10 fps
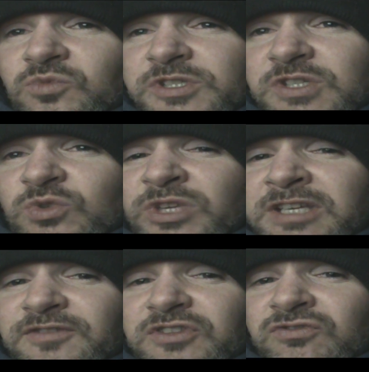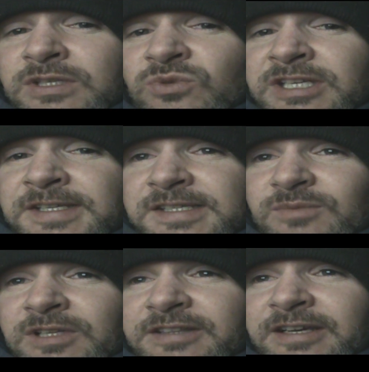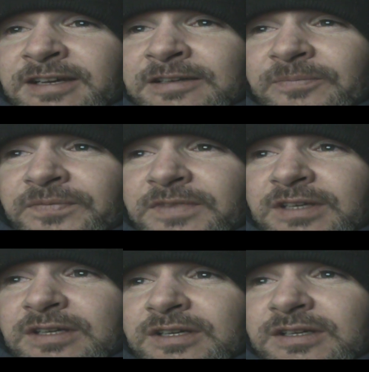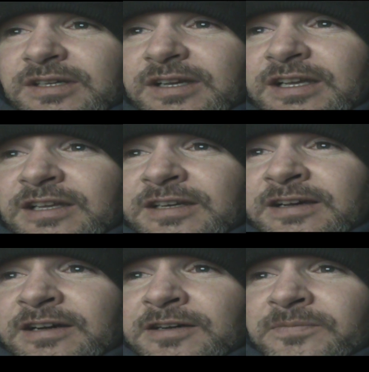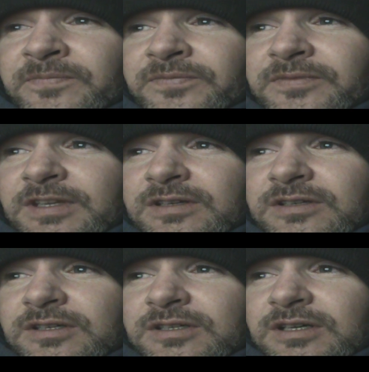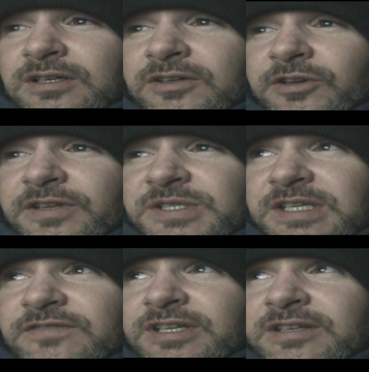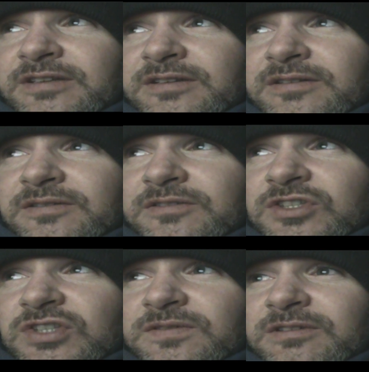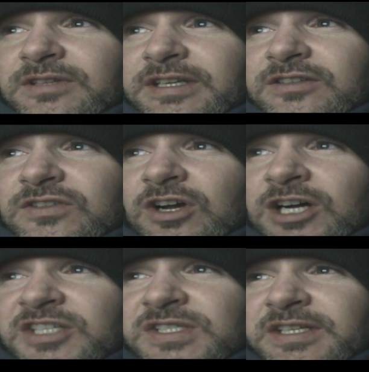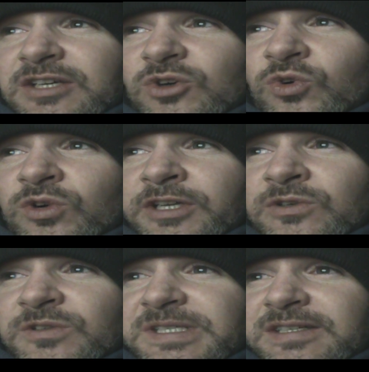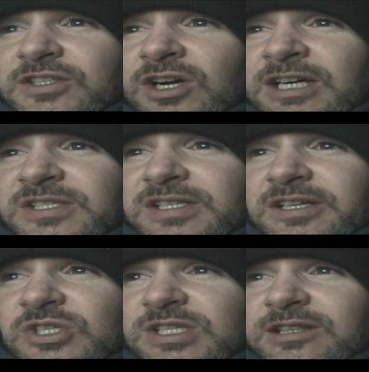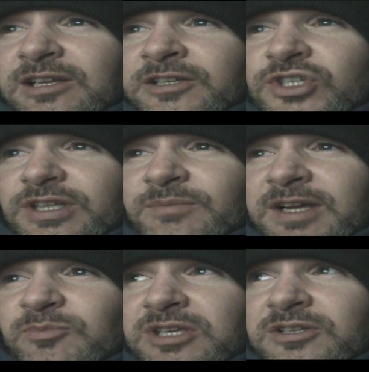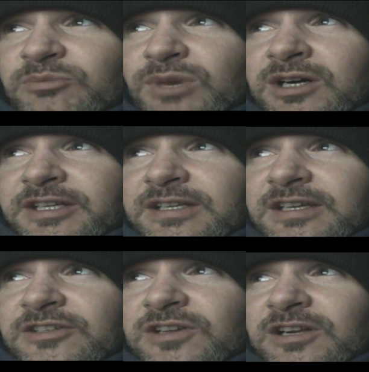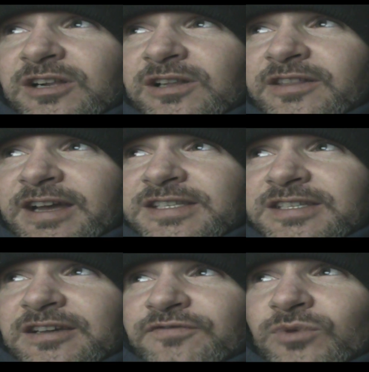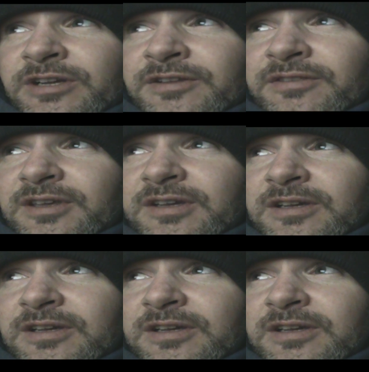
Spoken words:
once a week for 3 weeks, something like that. And I don't know, there's even like toxic oils and toxic sludge that might be in your body, and you can clear that stuff with